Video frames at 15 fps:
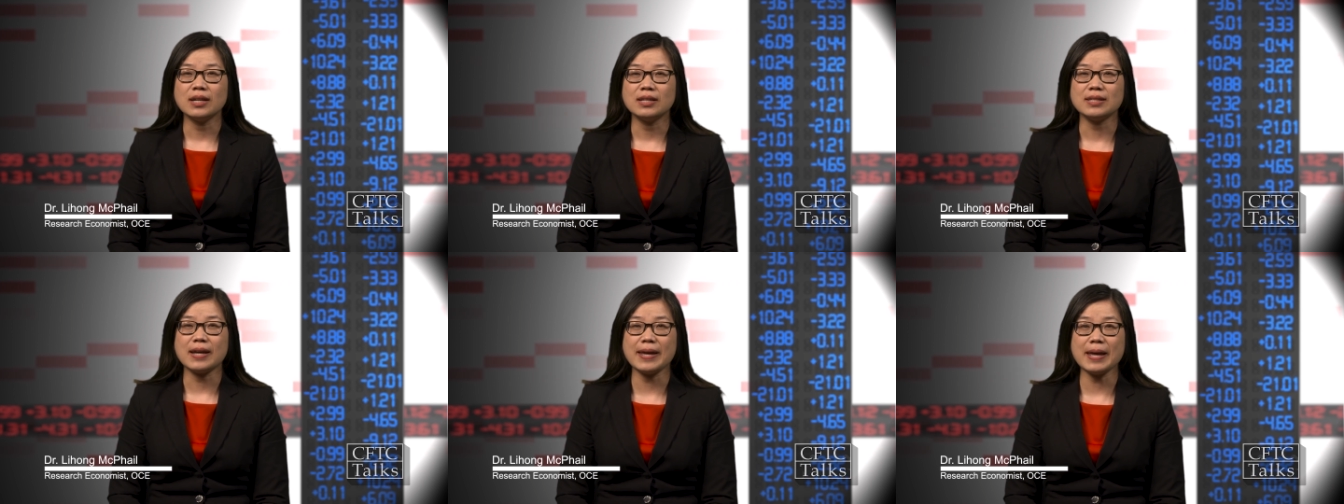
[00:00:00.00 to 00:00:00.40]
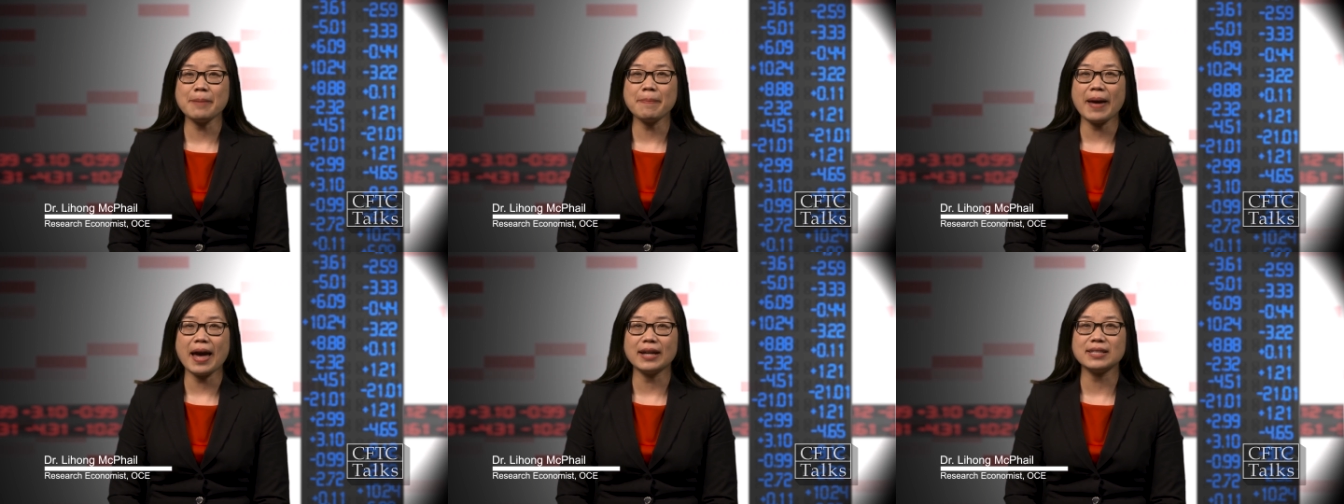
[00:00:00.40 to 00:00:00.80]
the
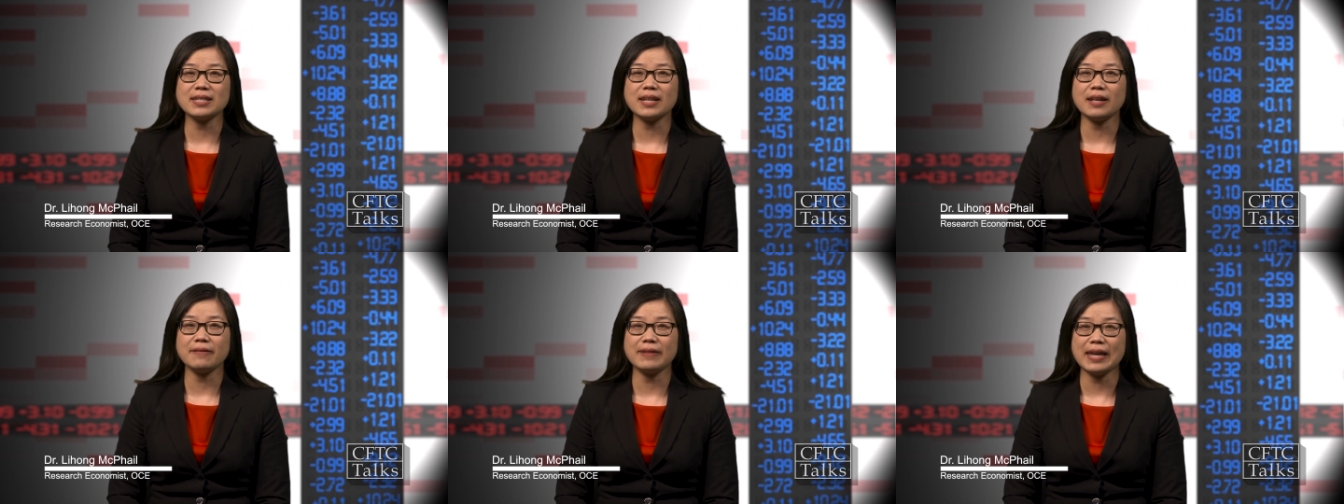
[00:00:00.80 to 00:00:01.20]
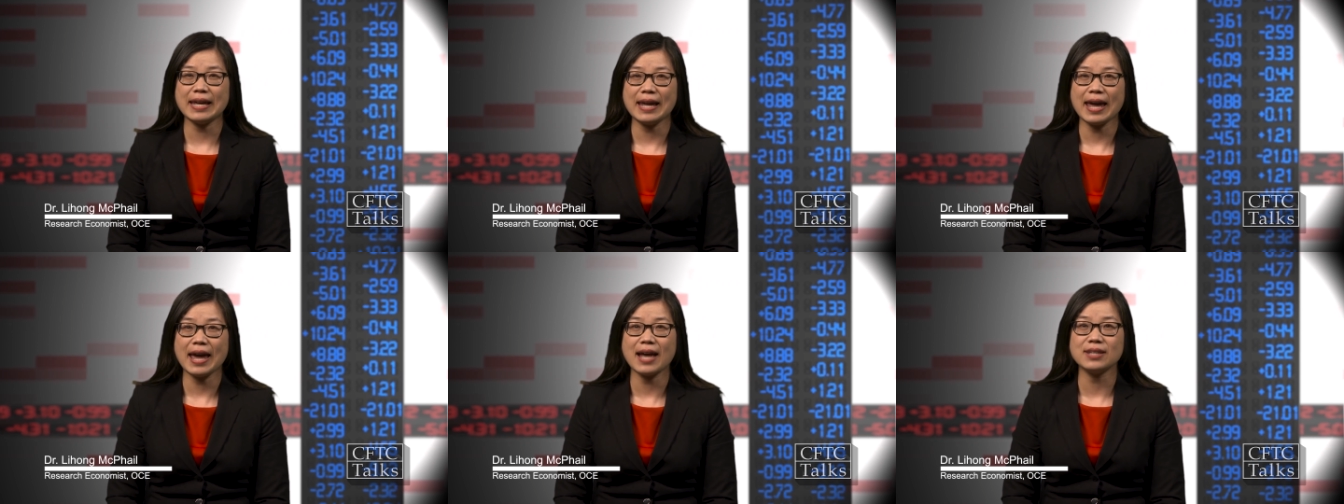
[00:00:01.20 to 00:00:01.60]
impact of
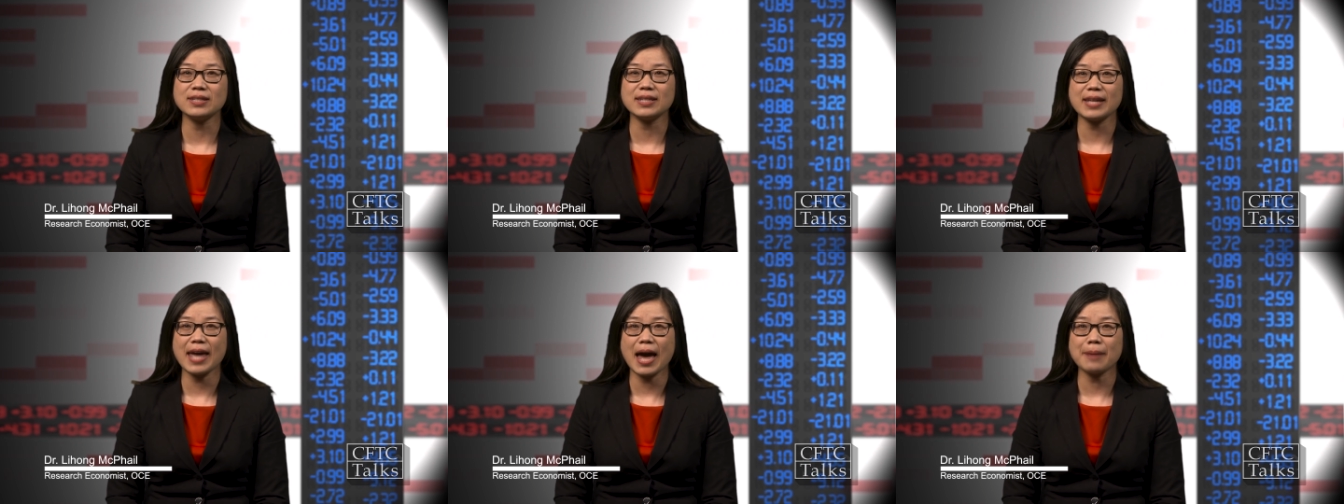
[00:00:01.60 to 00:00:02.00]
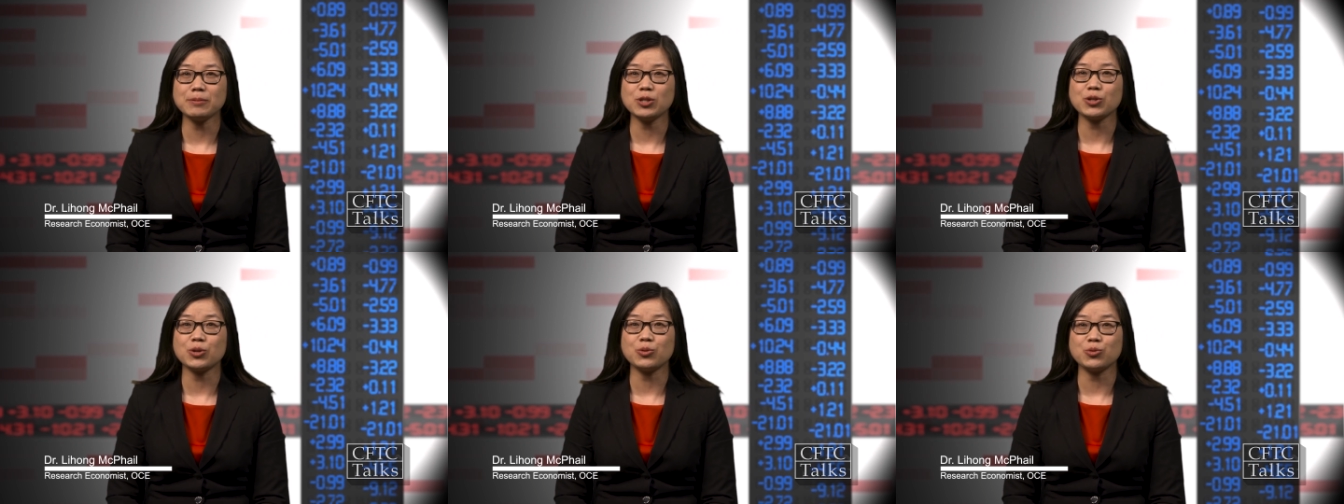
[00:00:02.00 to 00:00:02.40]
enhanced
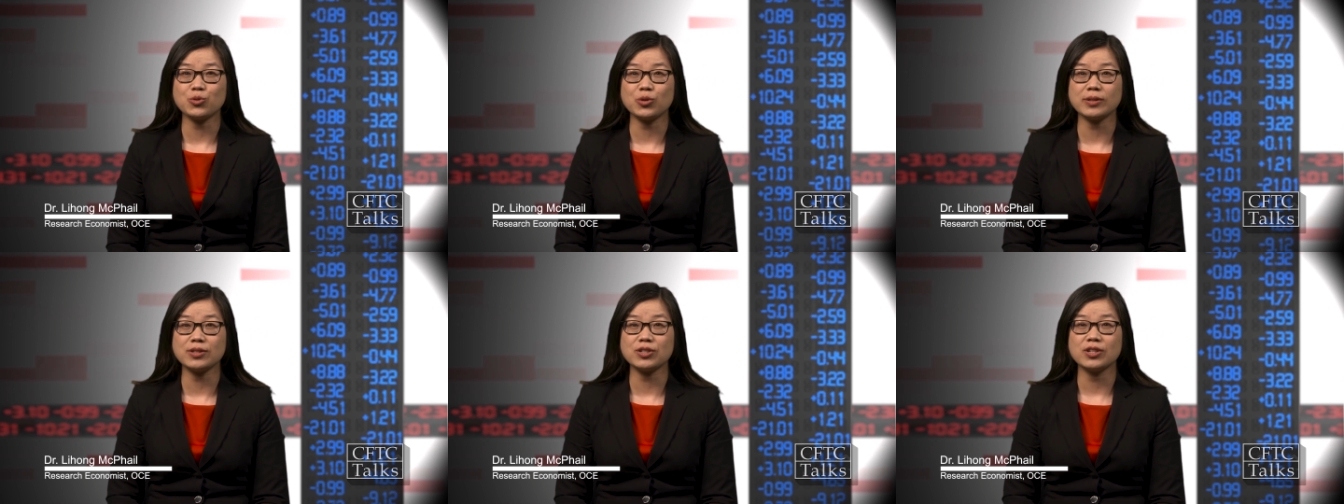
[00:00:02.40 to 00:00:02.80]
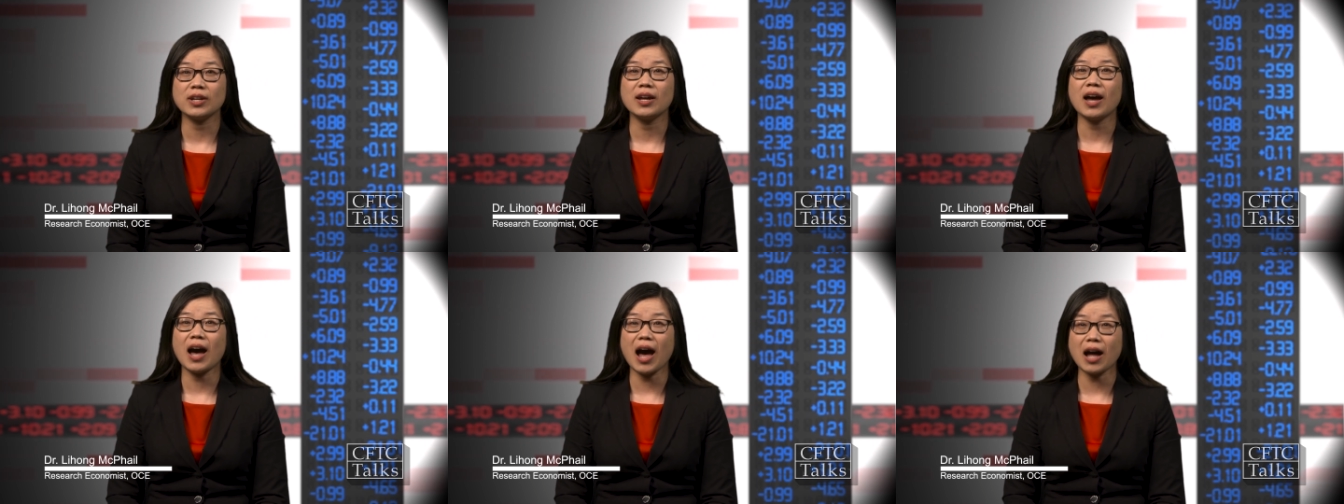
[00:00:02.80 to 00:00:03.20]
capital rules
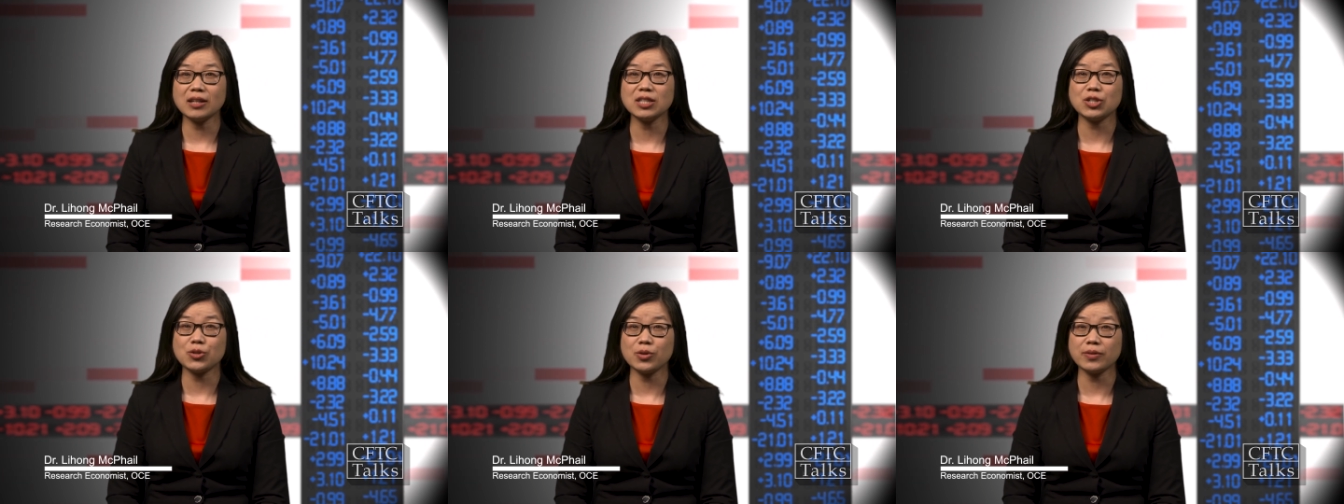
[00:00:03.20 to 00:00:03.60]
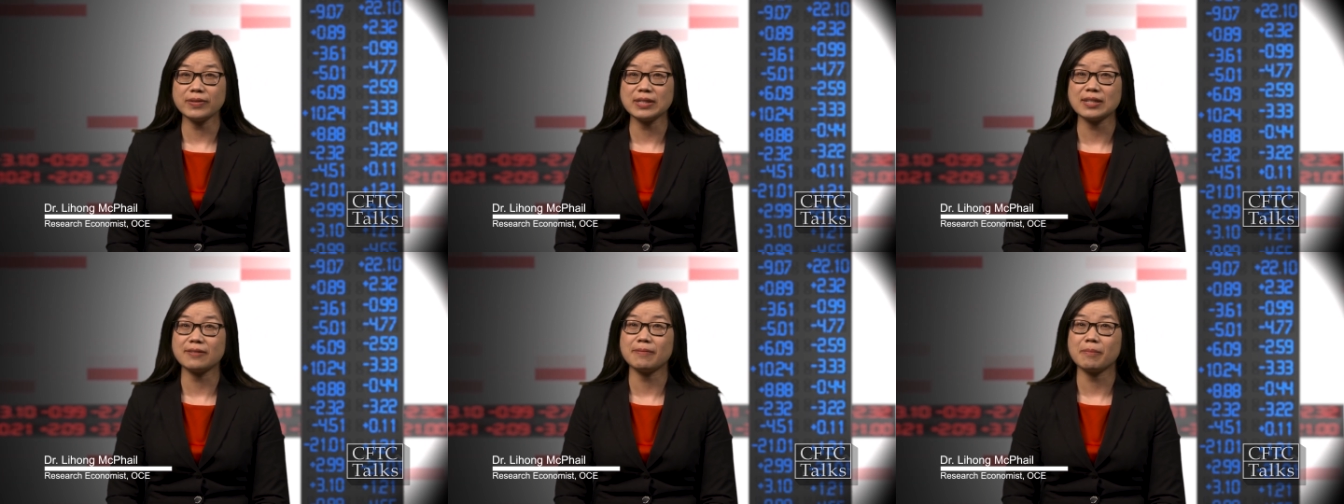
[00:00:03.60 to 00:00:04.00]
on
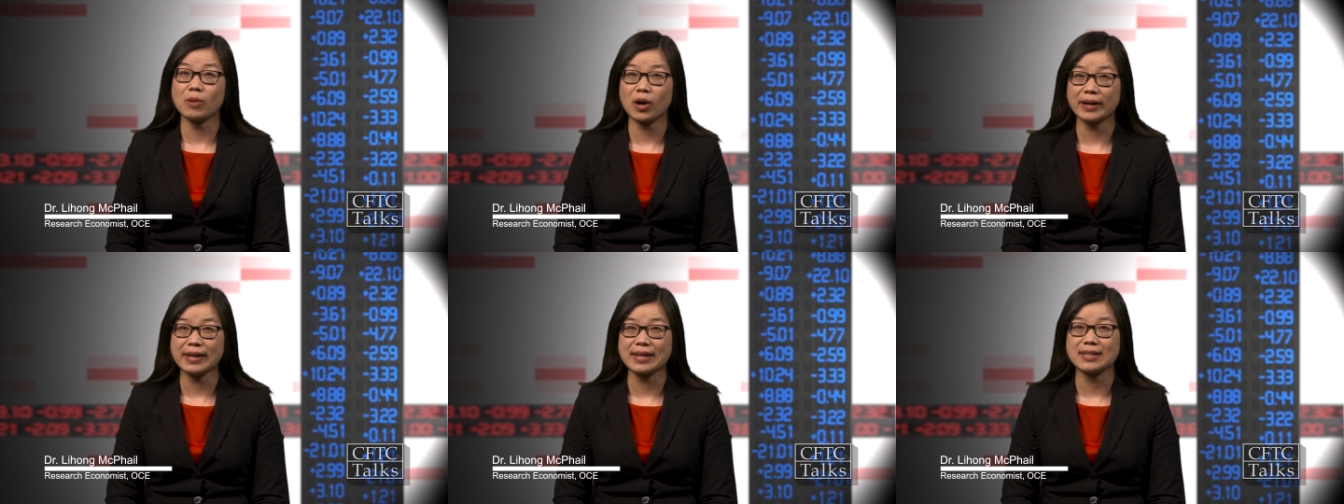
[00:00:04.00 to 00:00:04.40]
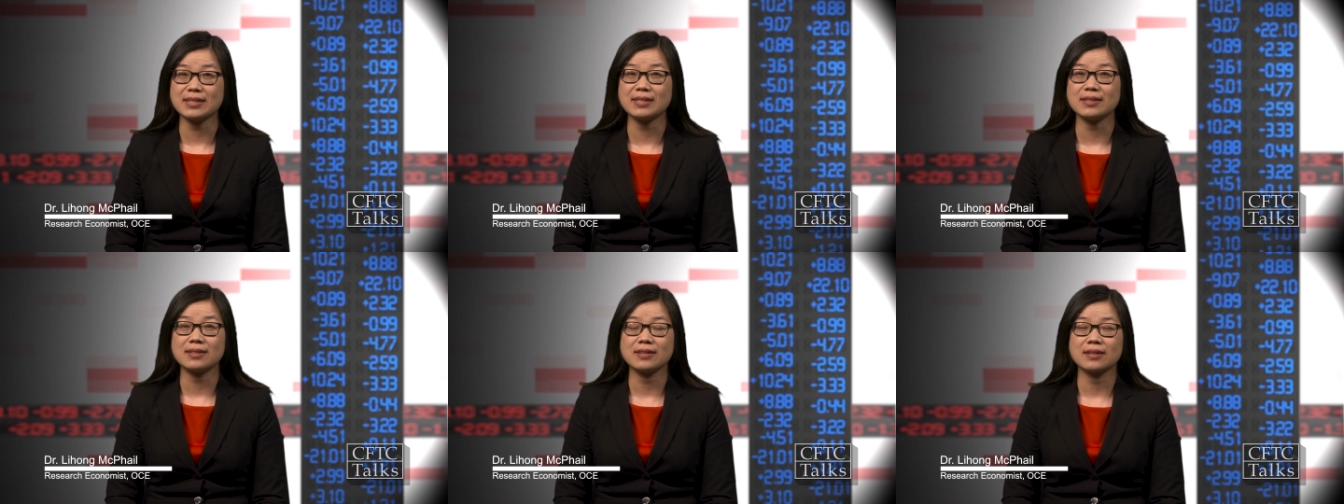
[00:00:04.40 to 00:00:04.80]
derivative
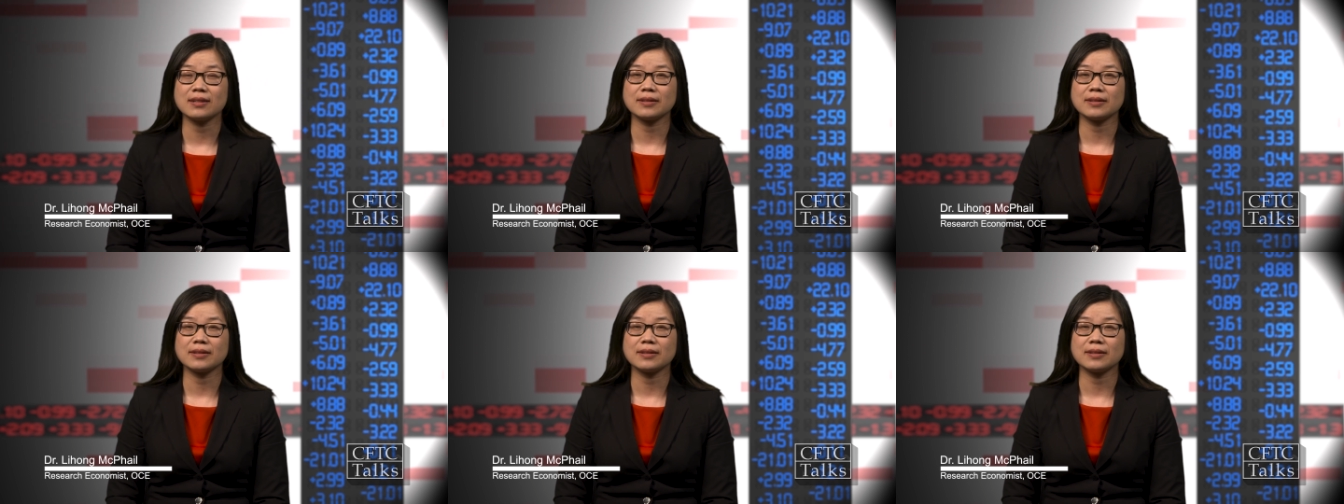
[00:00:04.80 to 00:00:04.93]
markets.